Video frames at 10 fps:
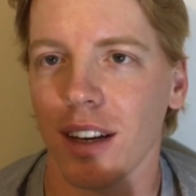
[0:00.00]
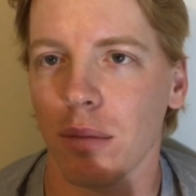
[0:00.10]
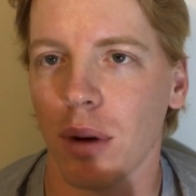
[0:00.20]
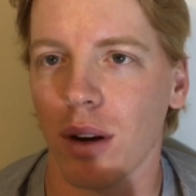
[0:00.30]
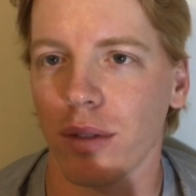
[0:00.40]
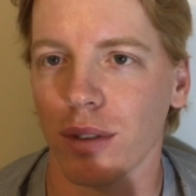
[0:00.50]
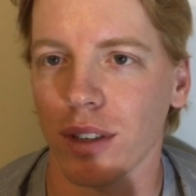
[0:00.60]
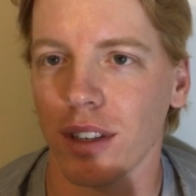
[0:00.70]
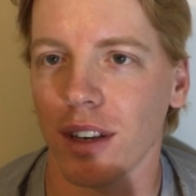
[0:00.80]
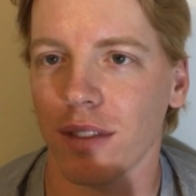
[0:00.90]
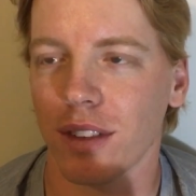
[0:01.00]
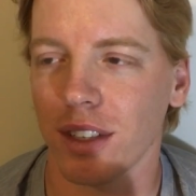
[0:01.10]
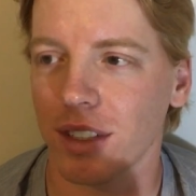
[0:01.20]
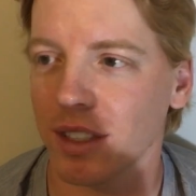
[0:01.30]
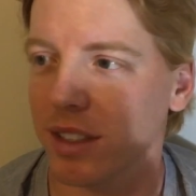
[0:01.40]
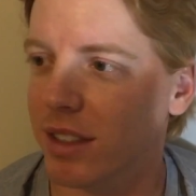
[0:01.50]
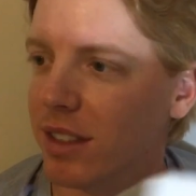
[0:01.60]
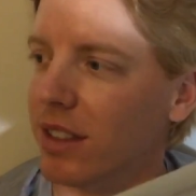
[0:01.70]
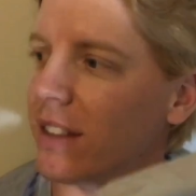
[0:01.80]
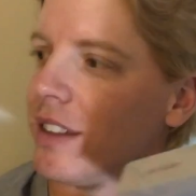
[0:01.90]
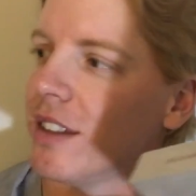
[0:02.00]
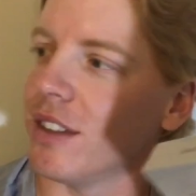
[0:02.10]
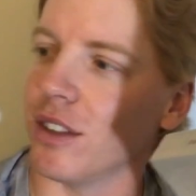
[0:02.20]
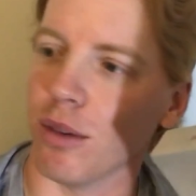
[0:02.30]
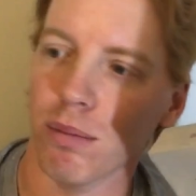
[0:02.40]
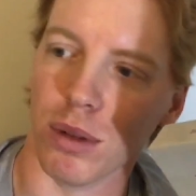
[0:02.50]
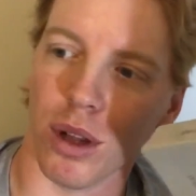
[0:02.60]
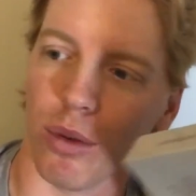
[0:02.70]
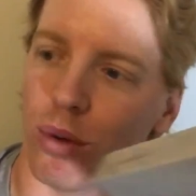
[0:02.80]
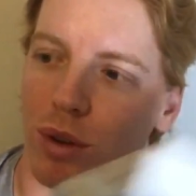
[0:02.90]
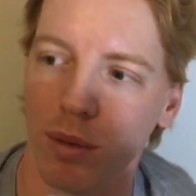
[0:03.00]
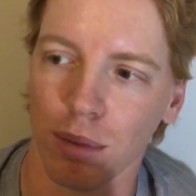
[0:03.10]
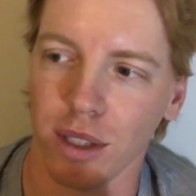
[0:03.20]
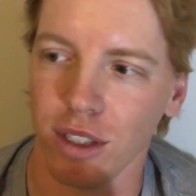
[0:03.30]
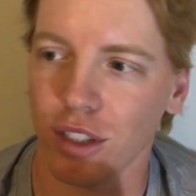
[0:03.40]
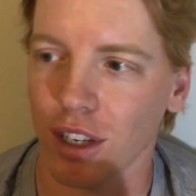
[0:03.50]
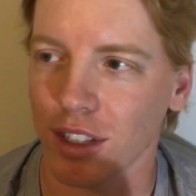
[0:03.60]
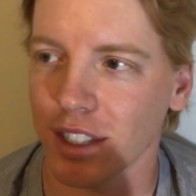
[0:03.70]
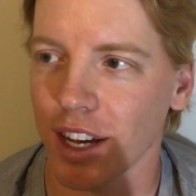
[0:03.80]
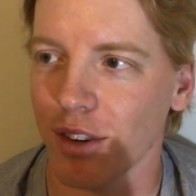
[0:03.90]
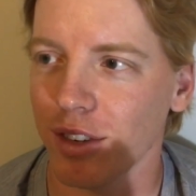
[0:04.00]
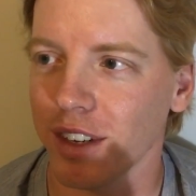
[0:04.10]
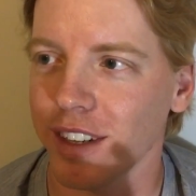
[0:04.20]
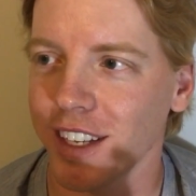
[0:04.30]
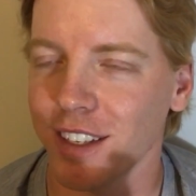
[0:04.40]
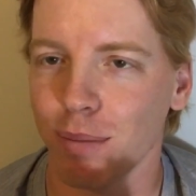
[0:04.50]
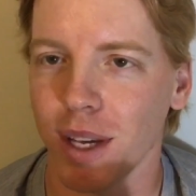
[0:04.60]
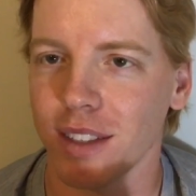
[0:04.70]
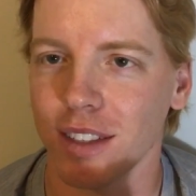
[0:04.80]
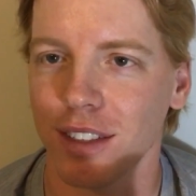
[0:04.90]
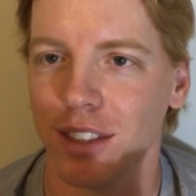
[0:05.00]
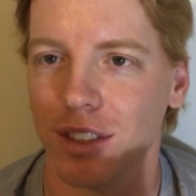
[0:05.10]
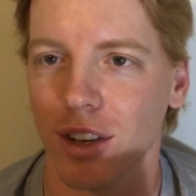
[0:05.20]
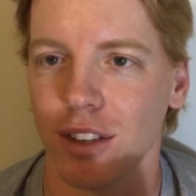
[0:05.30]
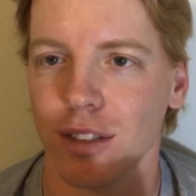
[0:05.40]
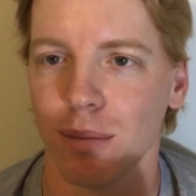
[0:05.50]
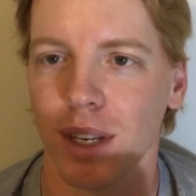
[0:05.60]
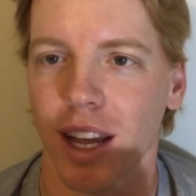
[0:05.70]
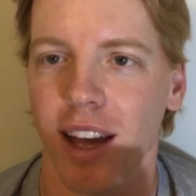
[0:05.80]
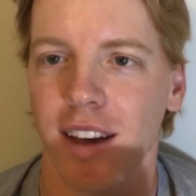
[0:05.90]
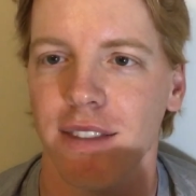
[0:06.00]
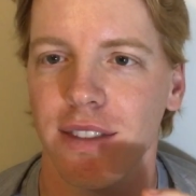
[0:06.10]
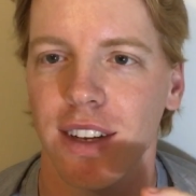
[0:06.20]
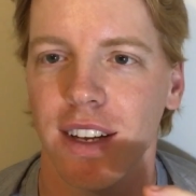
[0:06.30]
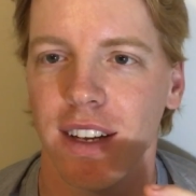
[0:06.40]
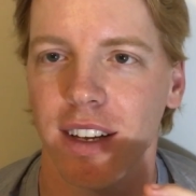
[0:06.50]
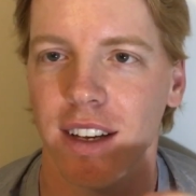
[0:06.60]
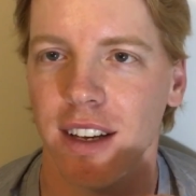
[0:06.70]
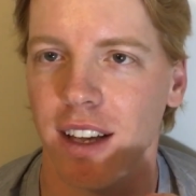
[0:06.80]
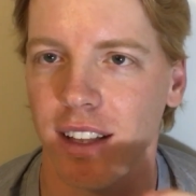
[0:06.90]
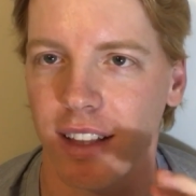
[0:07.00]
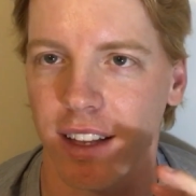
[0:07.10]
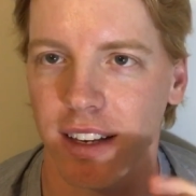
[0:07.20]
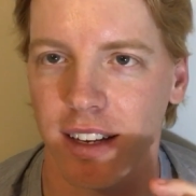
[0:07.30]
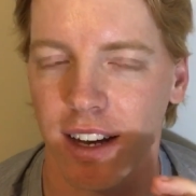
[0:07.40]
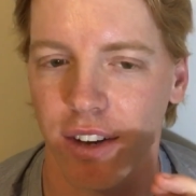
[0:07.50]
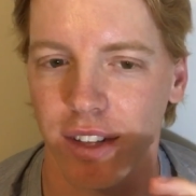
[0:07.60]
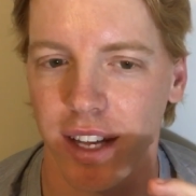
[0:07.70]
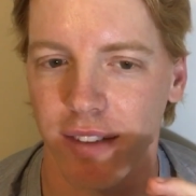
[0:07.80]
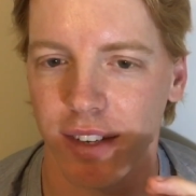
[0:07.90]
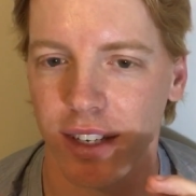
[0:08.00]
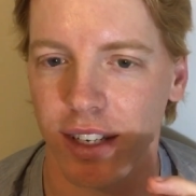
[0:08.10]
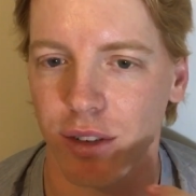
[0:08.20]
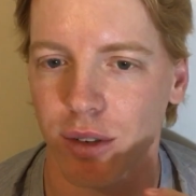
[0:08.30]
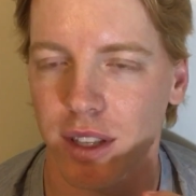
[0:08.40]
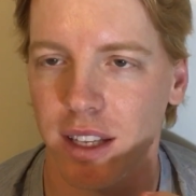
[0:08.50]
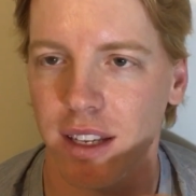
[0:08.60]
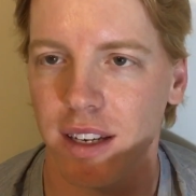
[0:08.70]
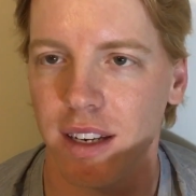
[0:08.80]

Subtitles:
powerful enough to just, you know, blow complete chunks out, and like basically saws them in half, and then how they have to deal with it.